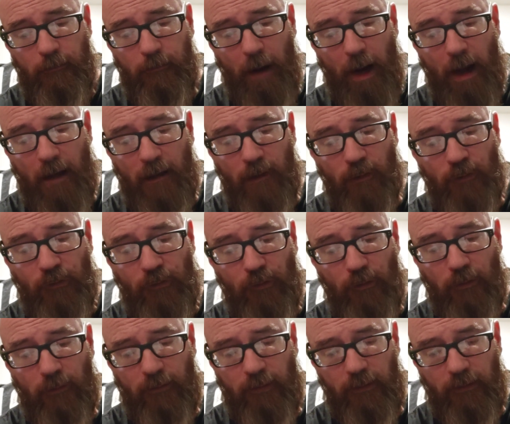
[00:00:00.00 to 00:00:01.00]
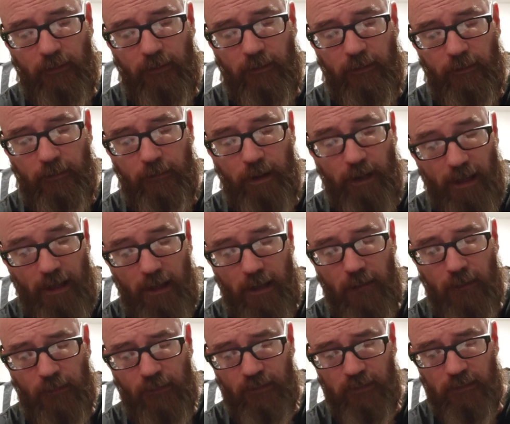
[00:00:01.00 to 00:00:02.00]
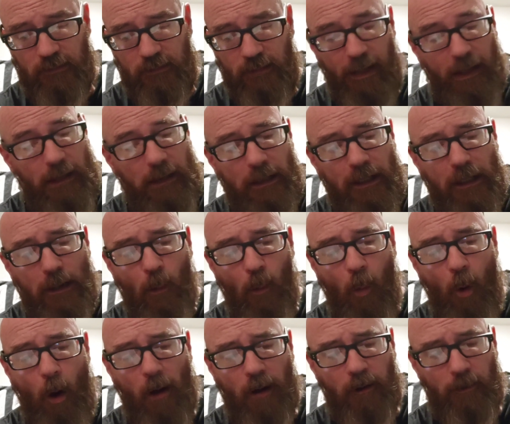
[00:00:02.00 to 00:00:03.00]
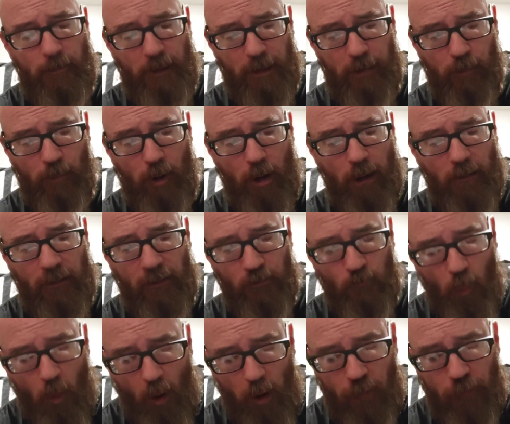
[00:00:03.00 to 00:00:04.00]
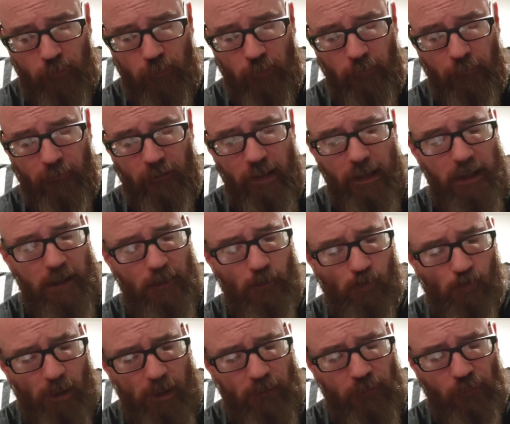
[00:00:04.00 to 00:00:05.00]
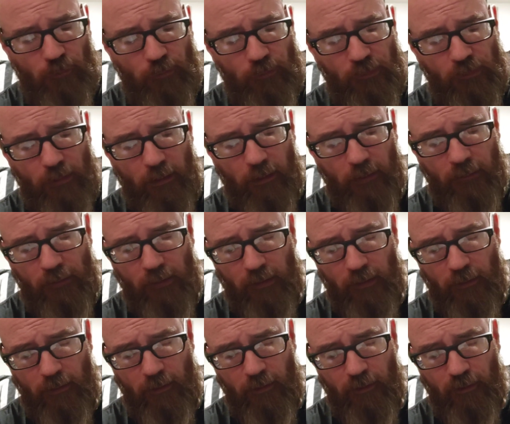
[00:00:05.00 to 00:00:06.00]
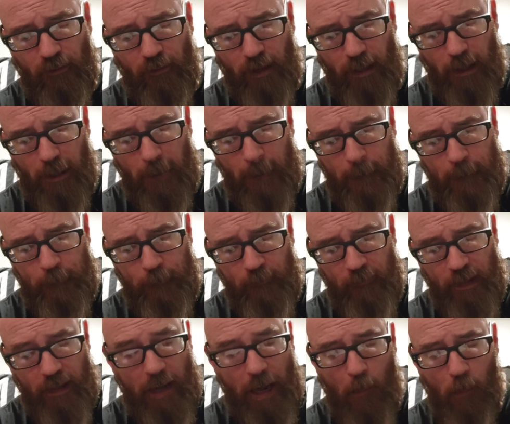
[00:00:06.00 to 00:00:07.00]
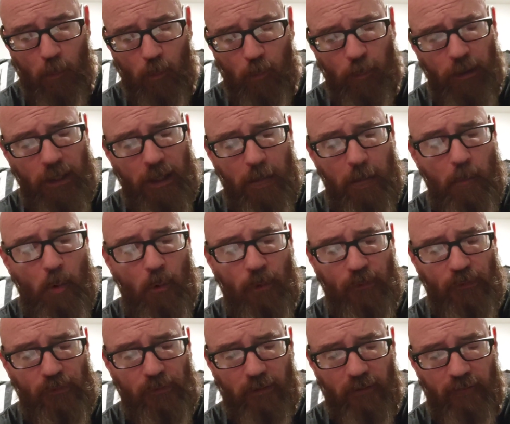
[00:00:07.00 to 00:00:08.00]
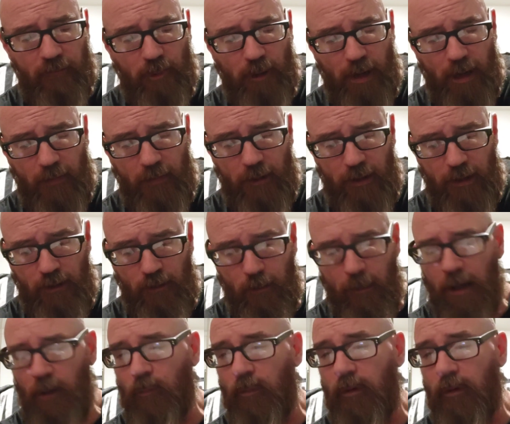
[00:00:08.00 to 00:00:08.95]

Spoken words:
by your servant. Please, let a little water be brought, and wash your feet, and rest yourselves under the tree. And I will bring a morsel of bread, that you may